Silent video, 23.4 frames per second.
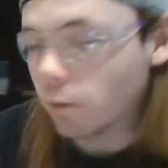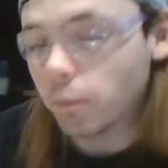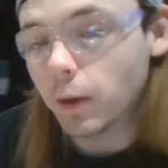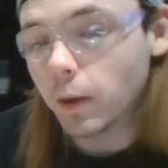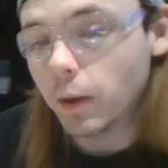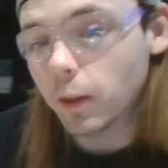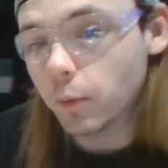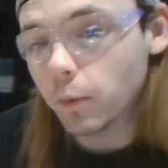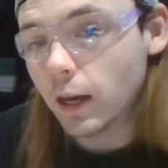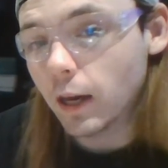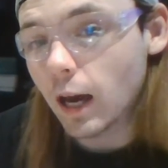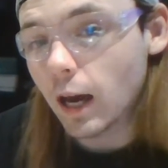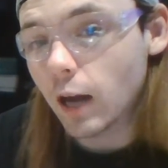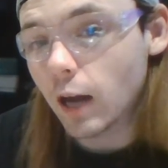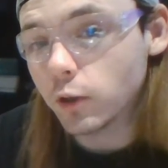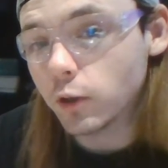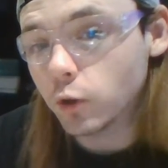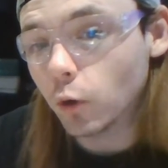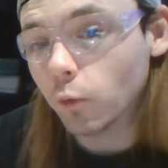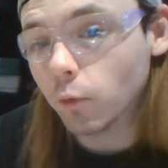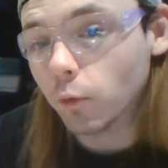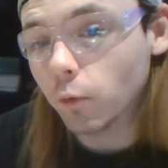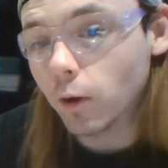By the way, I
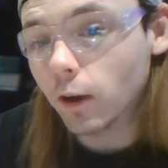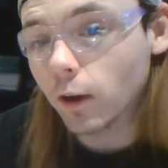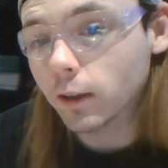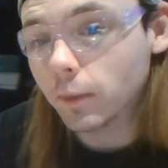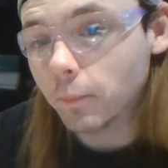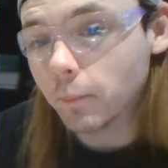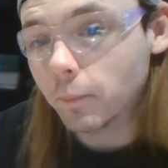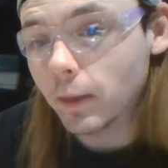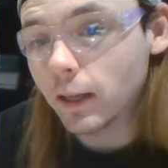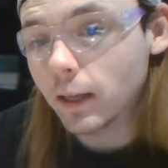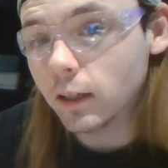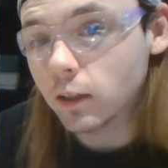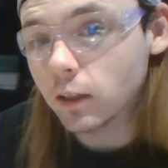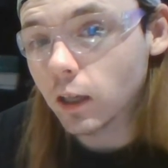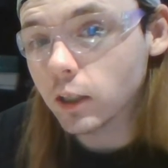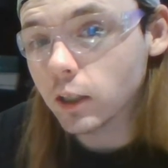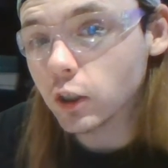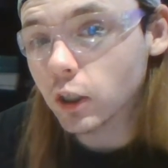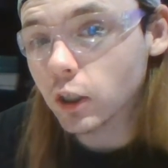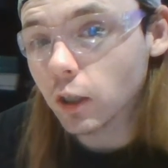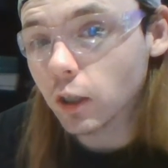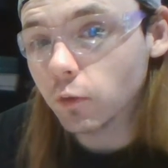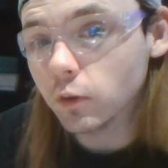don't recommend
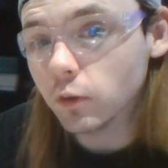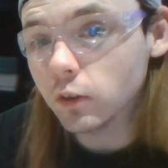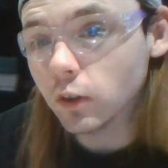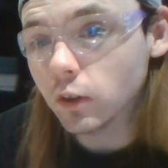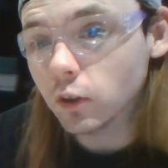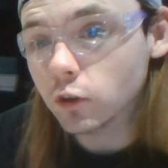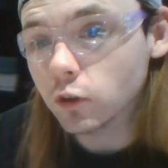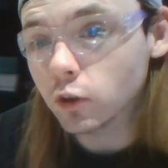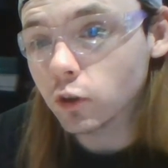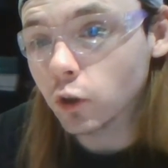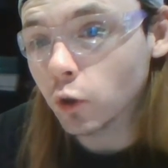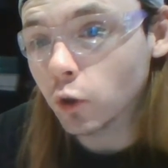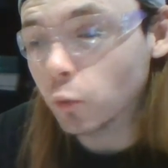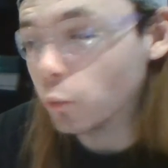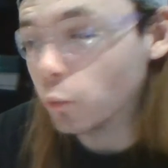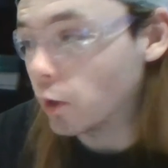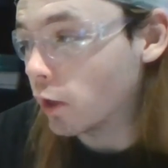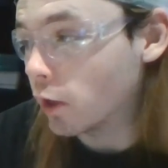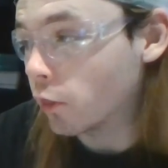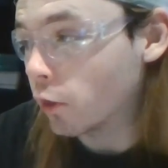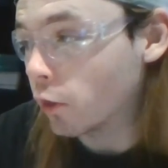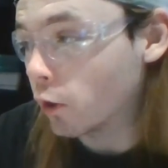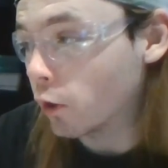touching a resistor
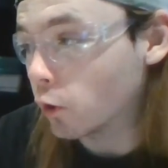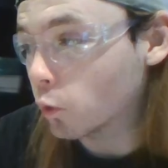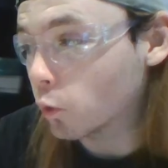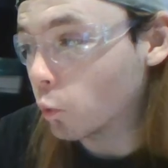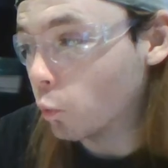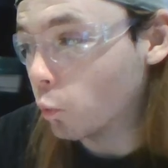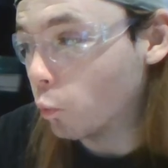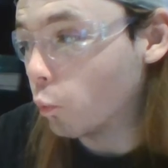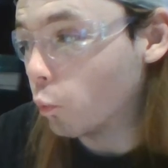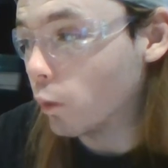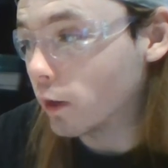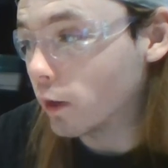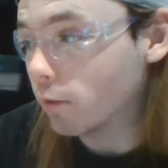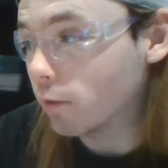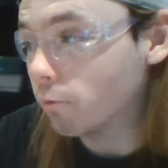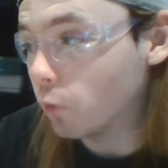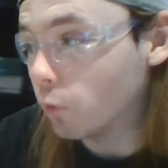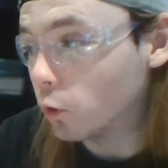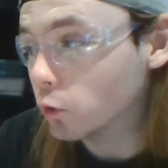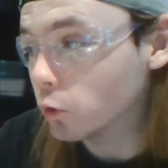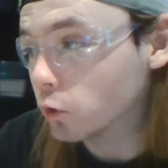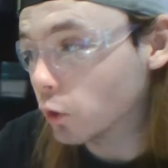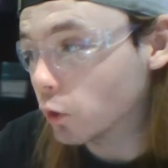with 20
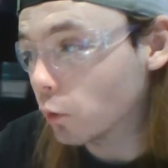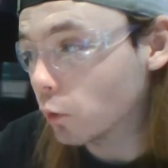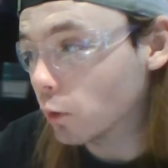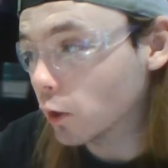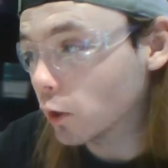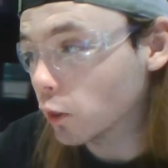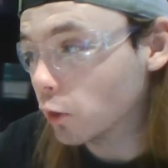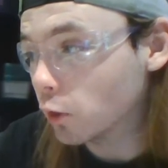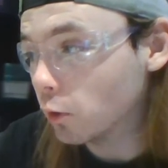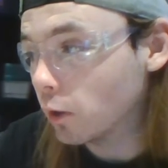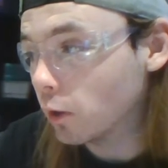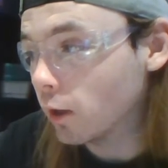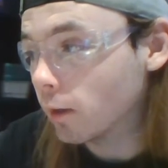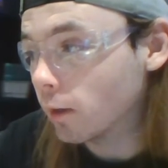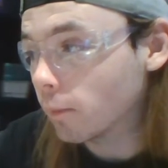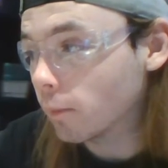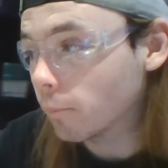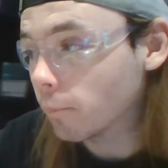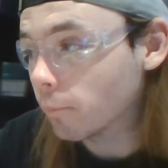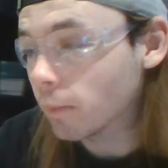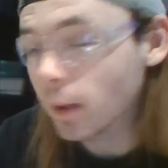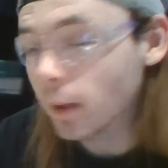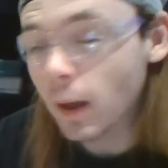volts going through it
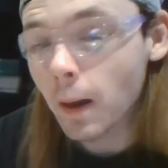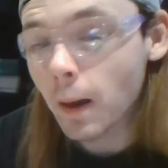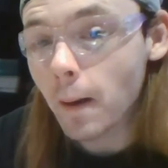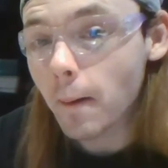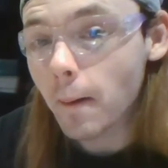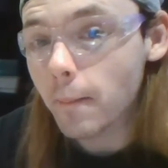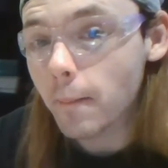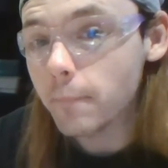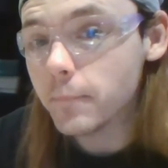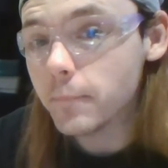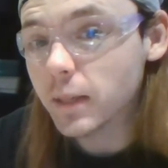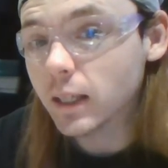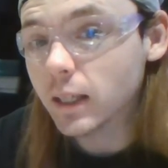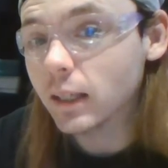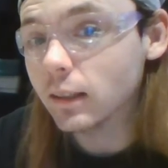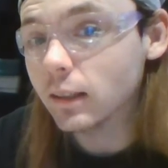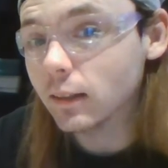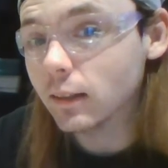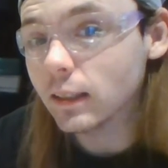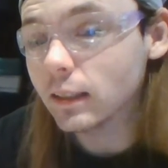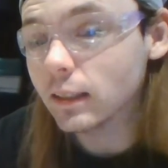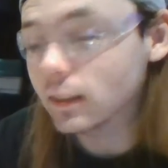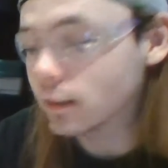
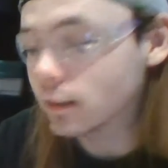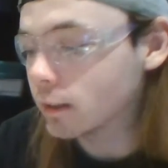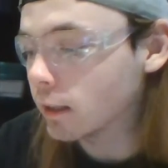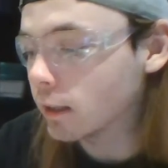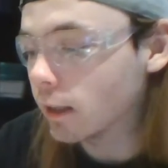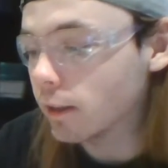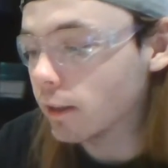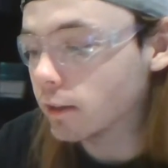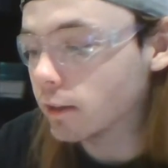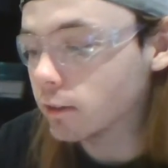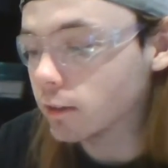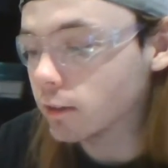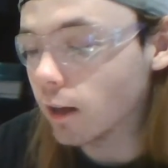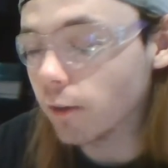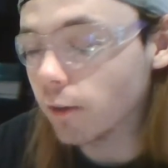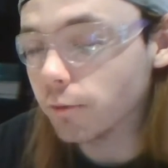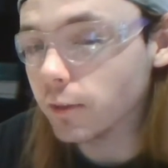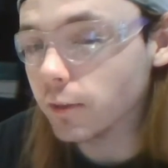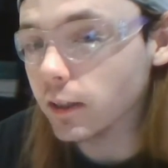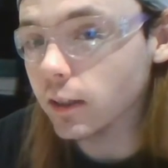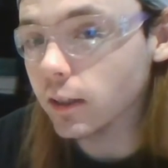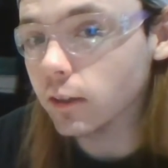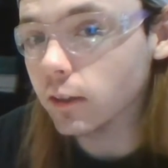because this
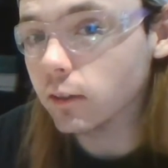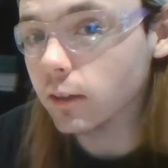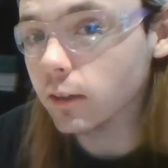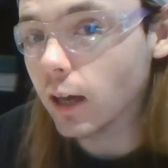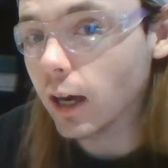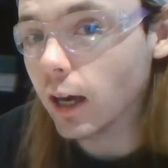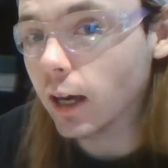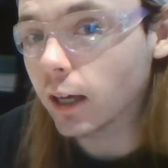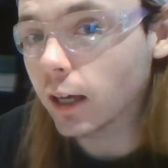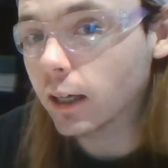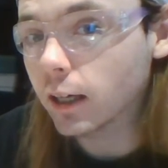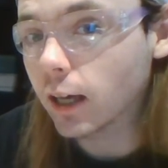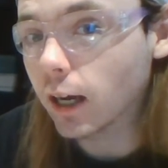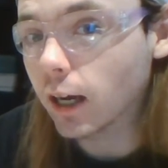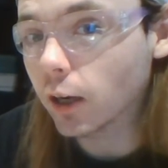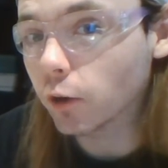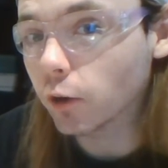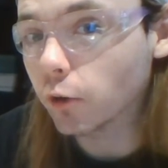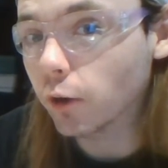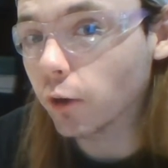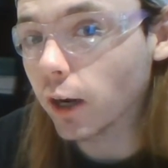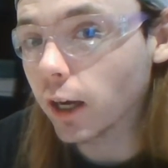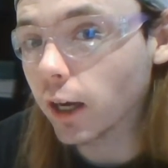stuff is kind
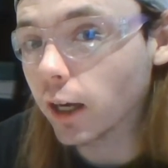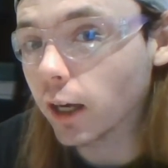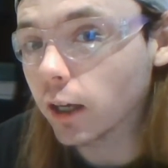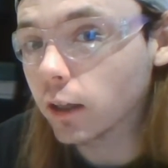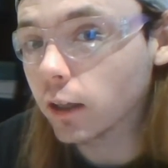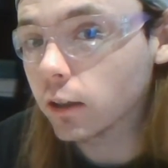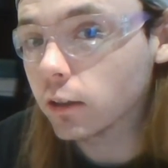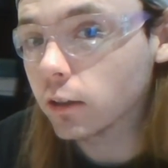of crazy.